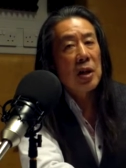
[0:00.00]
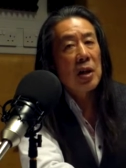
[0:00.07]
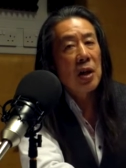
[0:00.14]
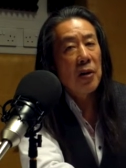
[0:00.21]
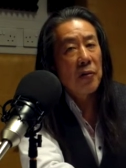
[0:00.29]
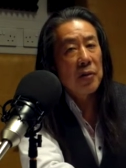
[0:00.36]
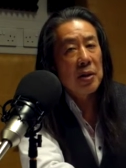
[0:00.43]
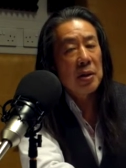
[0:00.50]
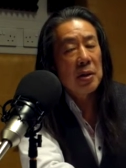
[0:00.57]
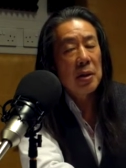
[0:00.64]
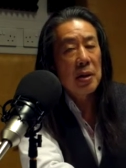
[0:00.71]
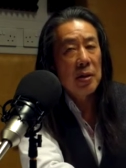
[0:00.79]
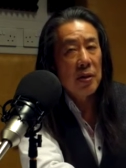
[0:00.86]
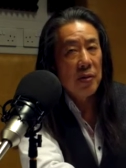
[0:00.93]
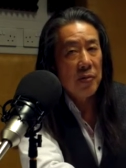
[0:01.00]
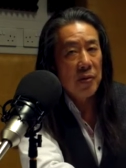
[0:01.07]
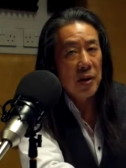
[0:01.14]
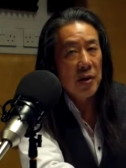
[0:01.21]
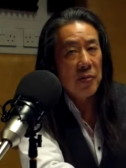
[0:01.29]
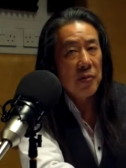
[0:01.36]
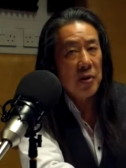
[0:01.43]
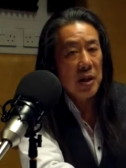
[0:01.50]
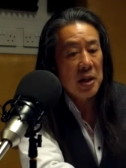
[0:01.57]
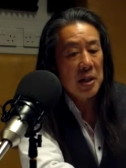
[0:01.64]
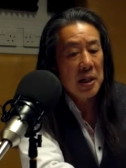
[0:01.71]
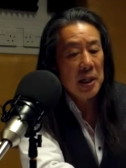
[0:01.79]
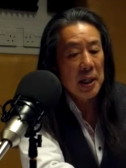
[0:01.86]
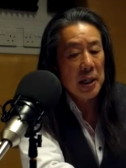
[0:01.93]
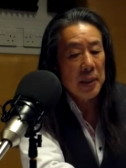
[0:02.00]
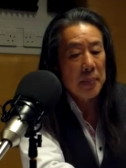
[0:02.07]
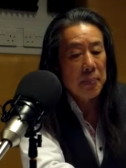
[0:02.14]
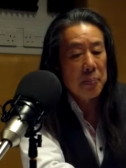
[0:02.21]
often very, very dearly.